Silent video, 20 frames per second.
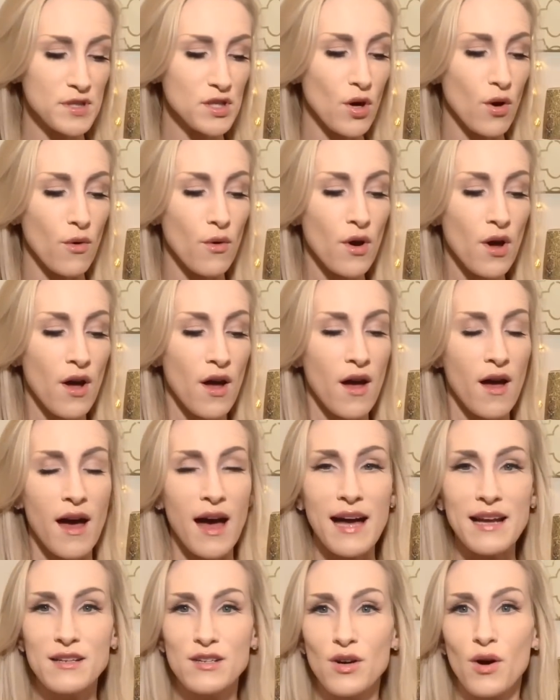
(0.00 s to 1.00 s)
So
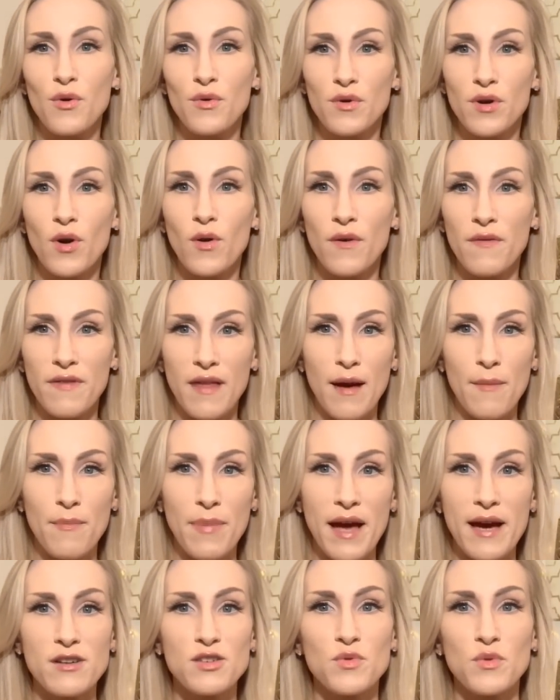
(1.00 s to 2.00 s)
I don't know if that
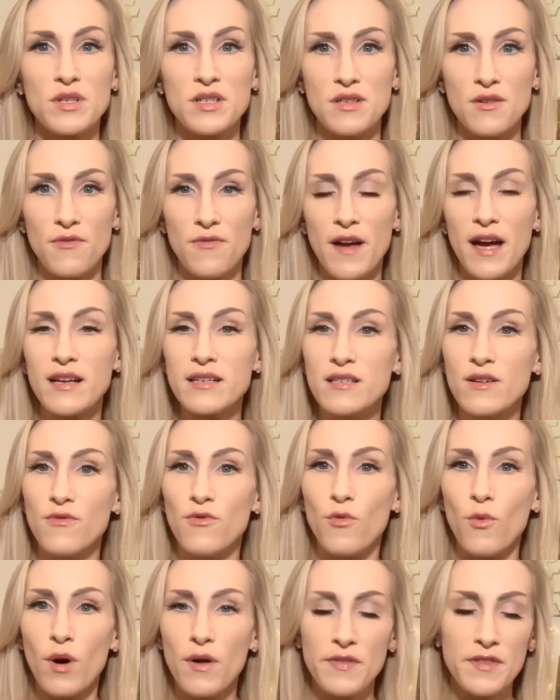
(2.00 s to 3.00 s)
batch was defective,
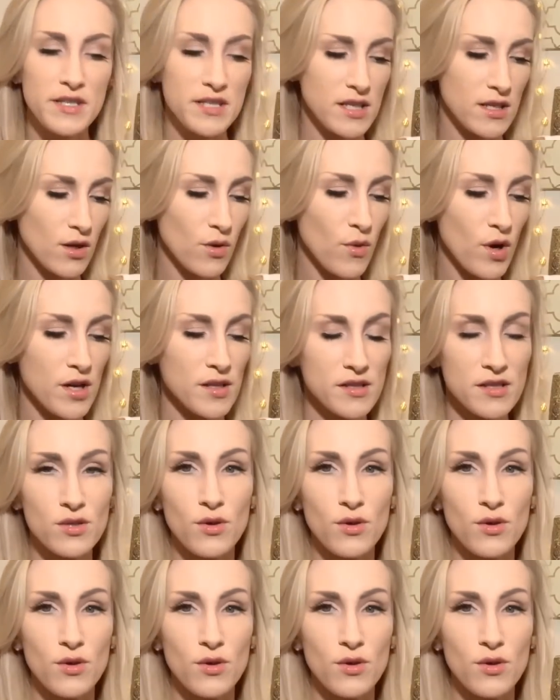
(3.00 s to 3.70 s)
what the deal was.